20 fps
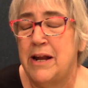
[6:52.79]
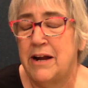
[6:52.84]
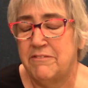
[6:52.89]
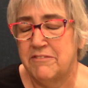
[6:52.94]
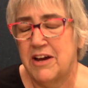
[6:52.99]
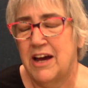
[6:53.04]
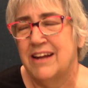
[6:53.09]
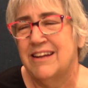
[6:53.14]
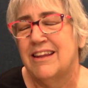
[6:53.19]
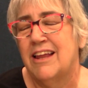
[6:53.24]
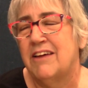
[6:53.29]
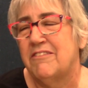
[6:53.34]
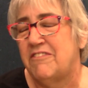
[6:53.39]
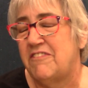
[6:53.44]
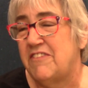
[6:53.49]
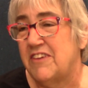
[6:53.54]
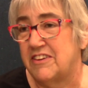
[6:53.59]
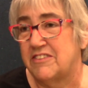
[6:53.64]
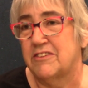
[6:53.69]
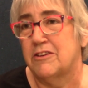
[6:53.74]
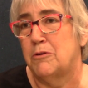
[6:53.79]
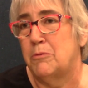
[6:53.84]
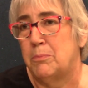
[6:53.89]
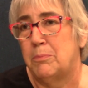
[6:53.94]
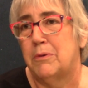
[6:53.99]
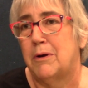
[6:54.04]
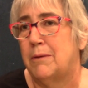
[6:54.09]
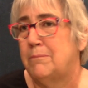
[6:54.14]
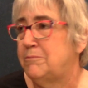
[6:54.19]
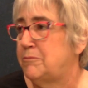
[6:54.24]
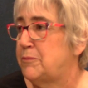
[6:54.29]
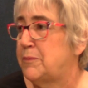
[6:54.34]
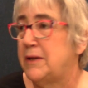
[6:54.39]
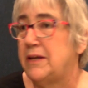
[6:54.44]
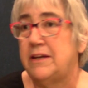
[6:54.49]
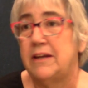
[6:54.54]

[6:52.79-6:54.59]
I've got a lot of physical problems, but yeah.